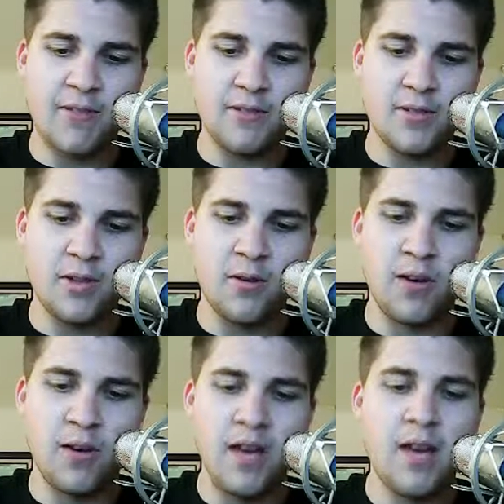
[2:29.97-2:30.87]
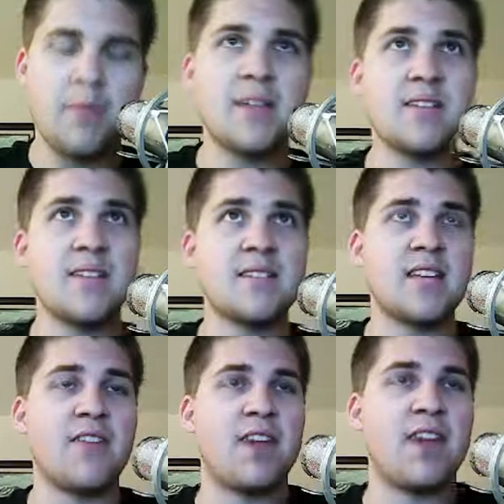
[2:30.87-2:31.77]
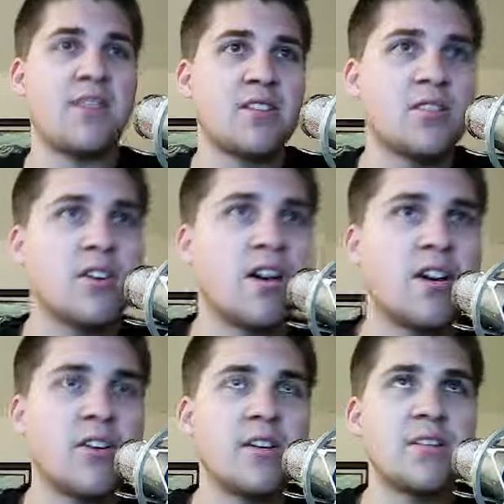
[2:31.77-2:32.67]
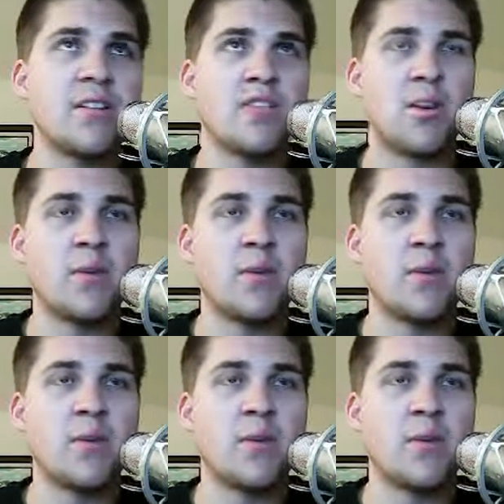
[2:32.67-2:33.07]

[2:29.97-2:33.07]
So basically, instead of having to look on our unit circle,